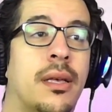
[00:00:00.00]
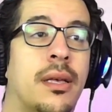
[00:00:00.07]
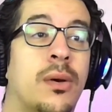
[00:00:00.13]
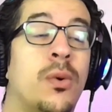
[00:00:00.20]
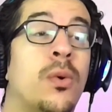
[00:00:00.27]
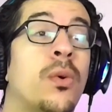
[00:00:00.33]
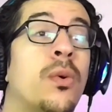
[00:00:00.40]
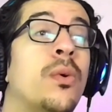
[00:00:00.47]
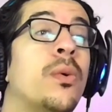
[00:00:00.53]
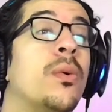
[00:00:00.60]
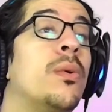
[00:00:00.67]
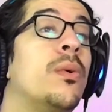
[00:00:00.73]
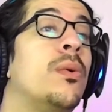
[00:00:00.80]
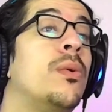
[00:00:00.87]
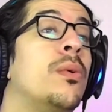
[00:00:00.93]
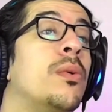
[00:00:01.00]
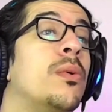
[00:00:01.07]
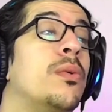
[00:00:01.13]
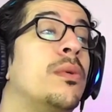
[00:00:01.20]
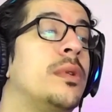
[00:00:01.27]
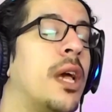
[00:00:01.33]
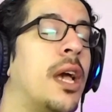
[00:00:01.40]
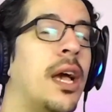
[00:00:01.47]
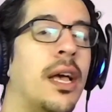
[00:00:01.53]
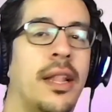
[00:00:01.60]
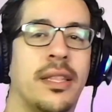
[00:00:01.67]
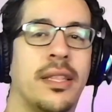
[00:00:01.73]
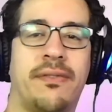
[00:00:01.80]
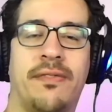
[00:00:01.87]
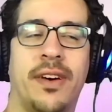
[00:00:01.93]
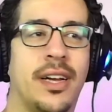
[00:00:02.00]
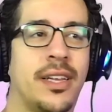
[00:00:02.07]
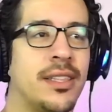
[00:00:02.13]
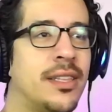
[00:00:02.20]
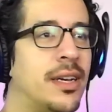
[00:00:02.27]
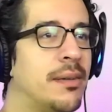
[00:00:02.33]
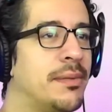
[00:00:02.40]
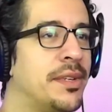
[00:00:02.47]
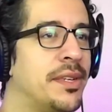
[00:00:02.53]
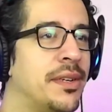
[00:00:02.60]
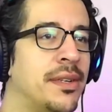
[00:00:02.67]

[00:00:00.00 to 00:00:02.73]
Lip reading: Ooh, Dan, that's fucked up, dude.